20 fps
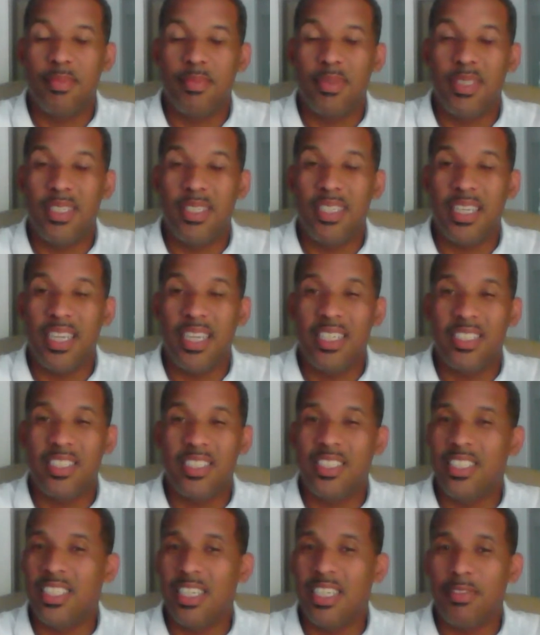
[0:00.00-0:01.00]

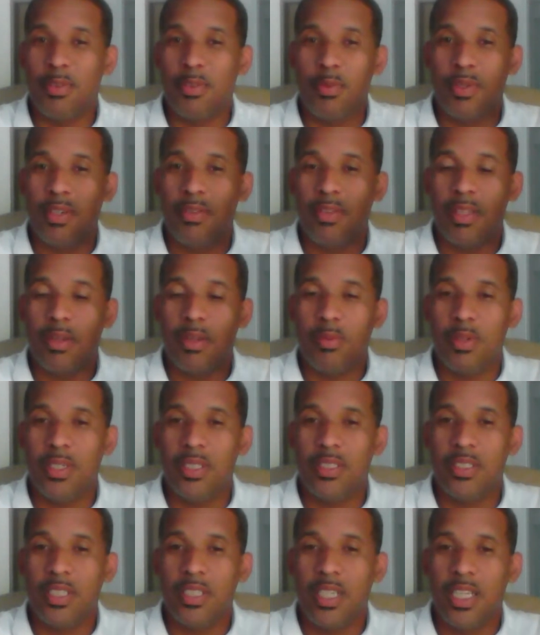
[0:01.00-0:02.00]
PEHCF or whatever that
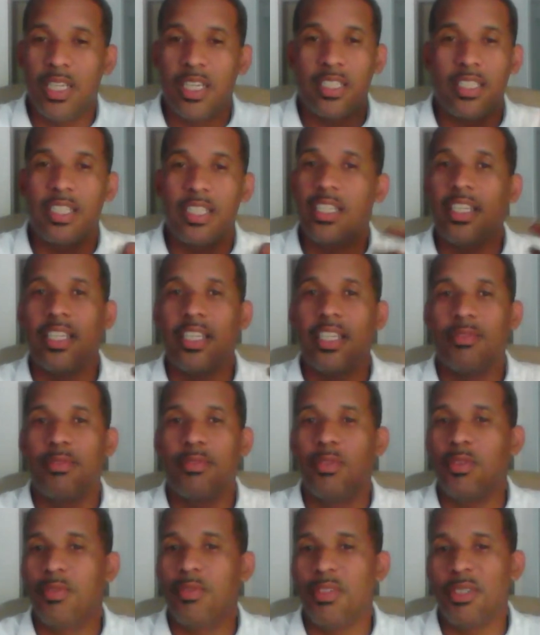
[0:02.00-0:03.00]
was, because I didn't get the
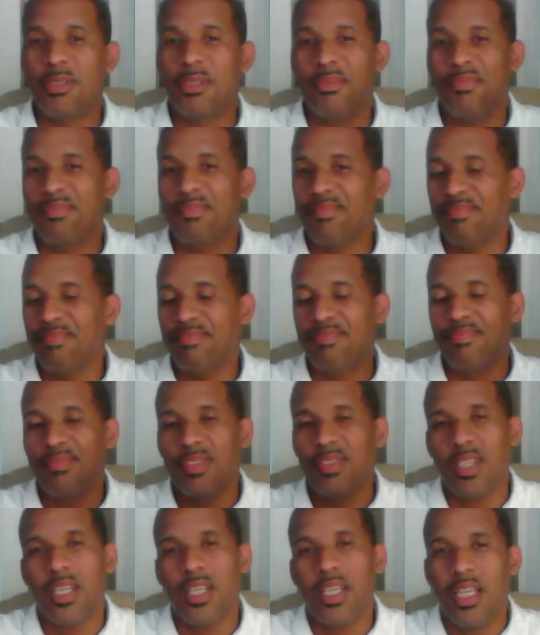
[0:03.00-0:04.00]
full feel,
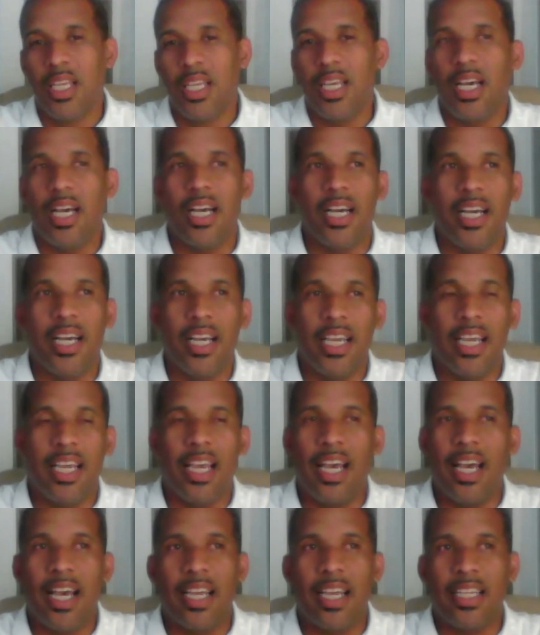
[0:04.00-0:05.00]

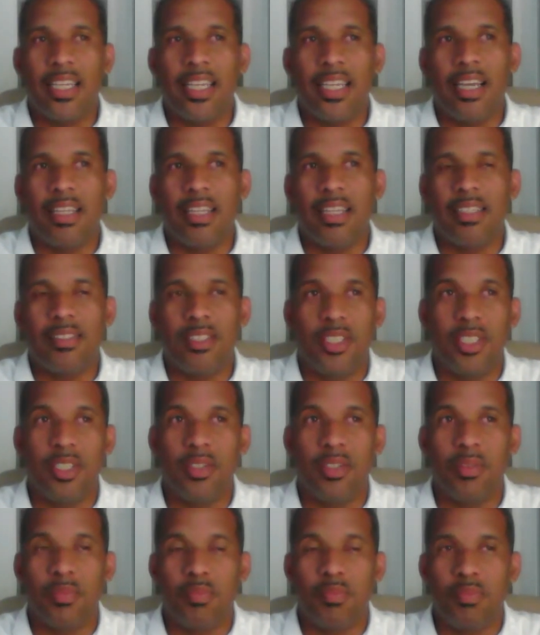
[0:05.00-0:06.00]
I
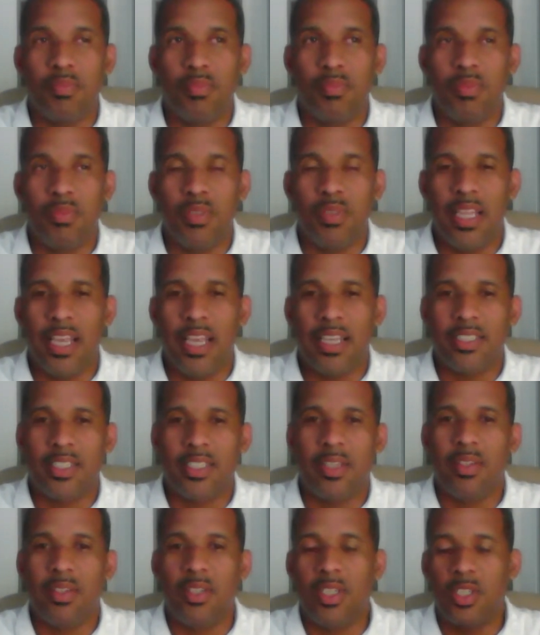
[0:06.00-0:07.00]
still
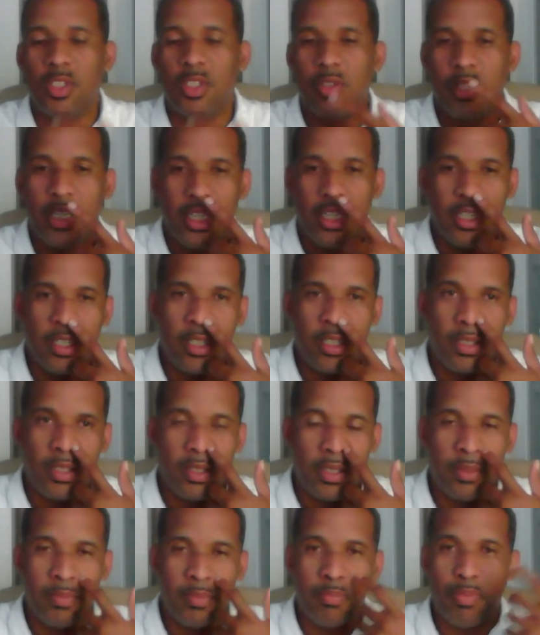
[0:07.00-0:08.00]
executed the trade
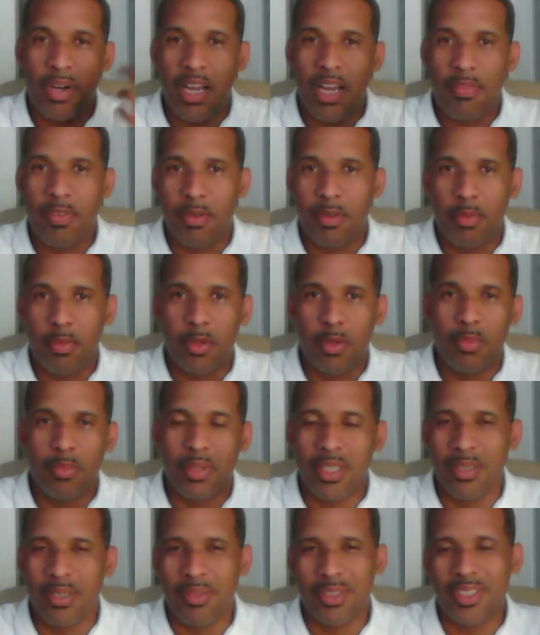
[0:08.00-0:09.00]
profitable,
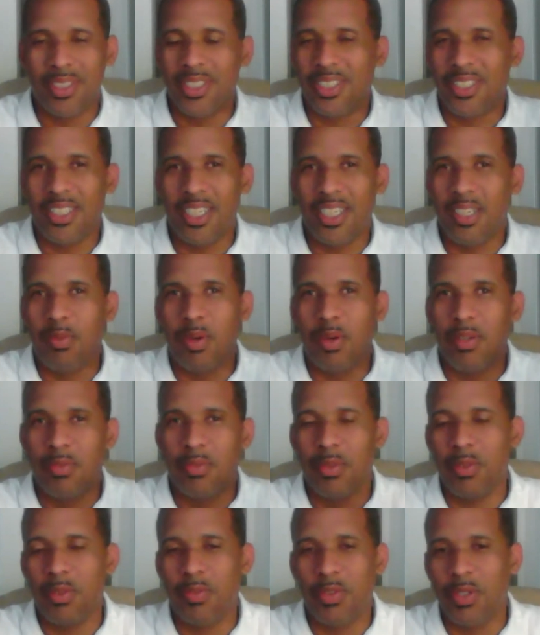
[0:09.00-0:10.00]
but it wasn't a
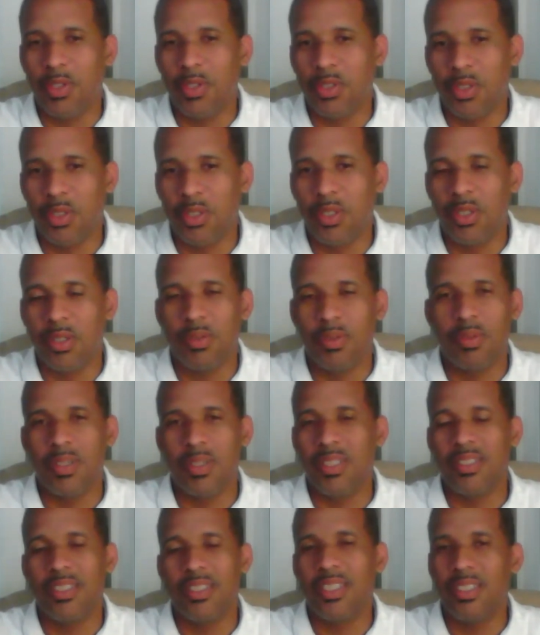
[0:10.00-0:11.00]
fulfill, so you know,
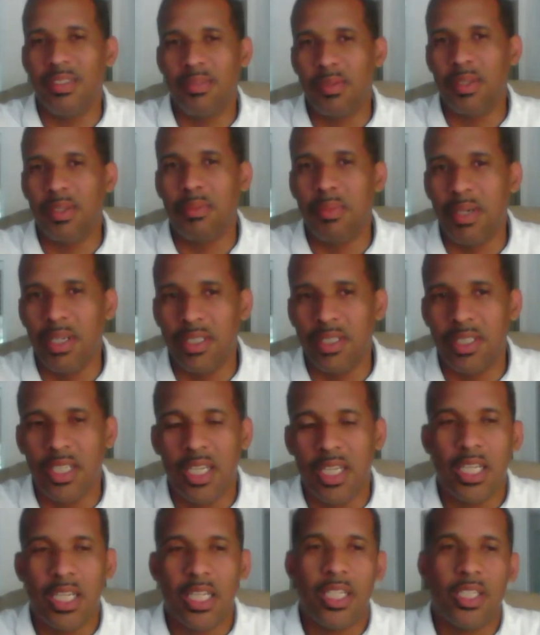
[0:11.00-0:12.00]
it wasn't much.
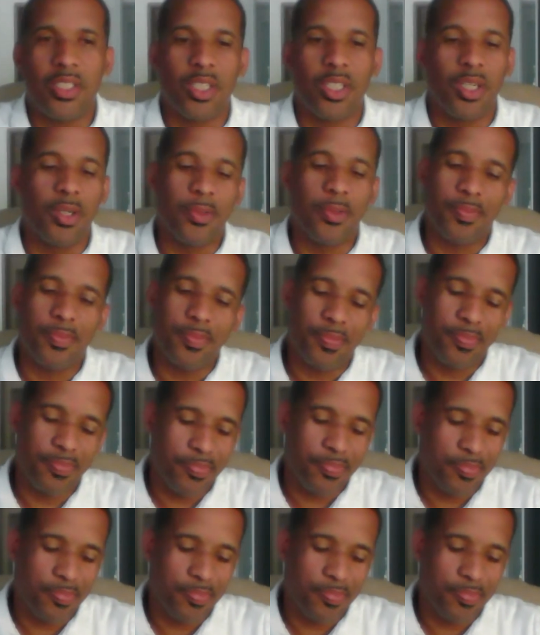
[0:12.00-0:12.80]
So